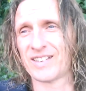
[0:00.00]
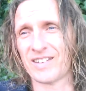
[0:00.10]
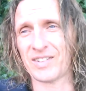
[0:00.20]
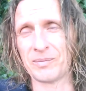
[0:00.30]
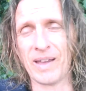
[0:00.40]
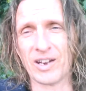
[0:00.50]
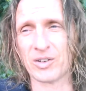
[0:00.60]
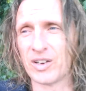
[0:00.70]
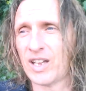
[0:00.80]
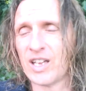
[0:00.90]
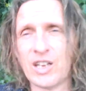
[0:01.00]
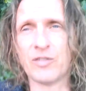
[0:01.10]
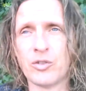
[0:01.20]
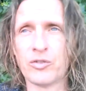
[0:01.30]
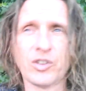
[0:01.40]
Doesn't matter
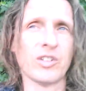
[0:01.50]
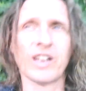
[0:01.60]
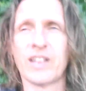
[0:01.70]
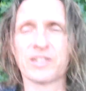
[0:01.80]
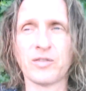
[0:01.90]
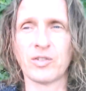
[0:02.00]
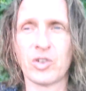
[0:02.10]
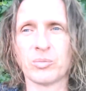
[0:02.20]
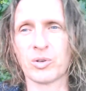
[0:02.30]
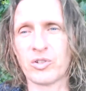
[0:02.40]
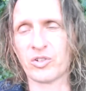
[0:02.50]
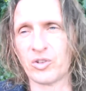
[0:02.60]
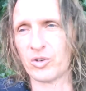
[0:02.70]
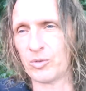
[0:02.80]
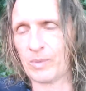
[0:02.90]
if you feel like a difficult
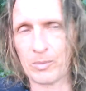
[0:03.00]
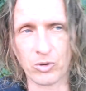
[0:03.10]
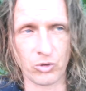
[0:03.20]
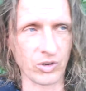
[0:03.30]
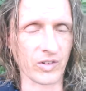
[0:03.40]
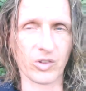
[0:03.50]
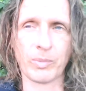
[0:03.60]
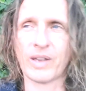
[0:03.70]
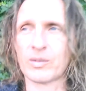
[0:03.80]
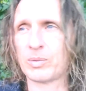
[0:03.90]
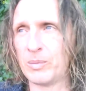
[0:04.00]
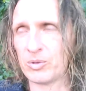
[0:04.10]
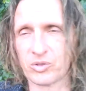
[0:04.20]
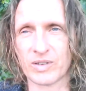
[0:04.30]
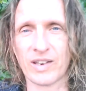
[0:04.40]
person or you, maybe you shouldn't expect
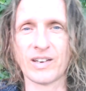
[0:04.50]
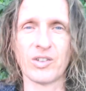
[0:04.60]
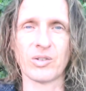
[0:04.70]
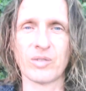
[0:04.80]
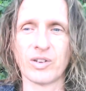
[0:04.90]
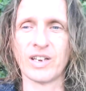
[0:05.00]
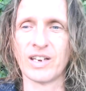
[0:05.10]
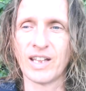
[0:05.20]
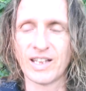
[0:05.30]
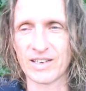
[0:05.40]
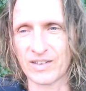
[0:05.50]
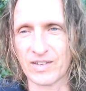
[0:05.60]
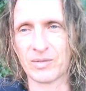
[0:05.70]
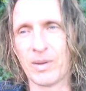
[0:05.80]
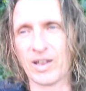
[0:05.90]
people to attend to your every need. It
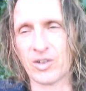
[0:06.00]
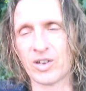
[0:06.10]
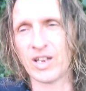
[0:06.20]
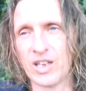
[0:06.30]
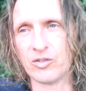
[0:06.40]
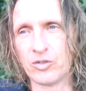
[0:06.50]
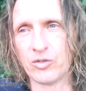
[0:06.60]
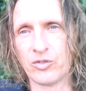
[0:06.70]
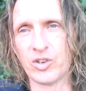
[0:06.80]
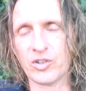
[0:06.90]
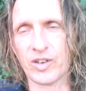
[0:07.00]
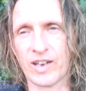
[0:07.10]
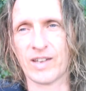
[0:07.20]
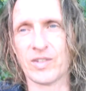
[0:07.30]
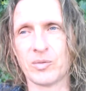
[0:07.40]
doesn't matter. If you feel that
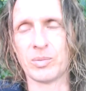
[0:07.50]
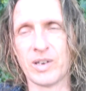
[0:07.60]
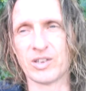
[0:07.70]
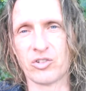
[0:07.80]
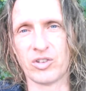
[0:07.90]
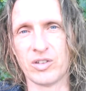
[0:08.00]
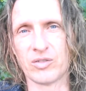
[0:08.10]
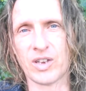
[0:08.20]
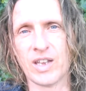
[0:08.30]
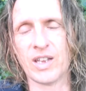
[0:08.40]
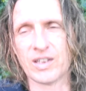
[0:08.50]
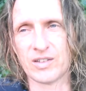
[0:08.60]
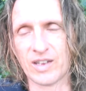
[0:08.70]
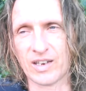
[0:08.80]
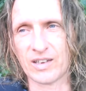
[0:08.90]
hasn't been achieved,
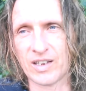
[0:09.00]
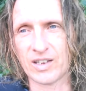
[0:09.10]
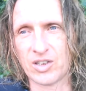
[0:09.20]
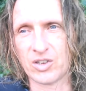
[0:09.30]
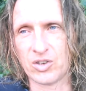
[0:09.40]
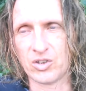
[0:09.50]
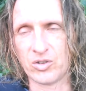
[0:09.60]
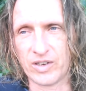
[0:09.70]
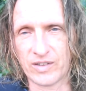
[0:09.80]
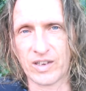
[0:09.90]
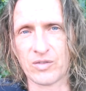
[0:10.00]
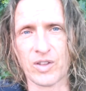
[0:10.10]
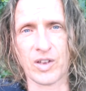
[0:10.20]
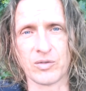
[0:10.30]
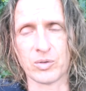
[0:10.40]
then you need to give
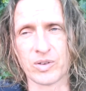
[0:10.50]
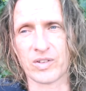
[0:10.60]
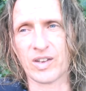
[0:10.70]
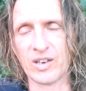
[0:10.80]
that a voice.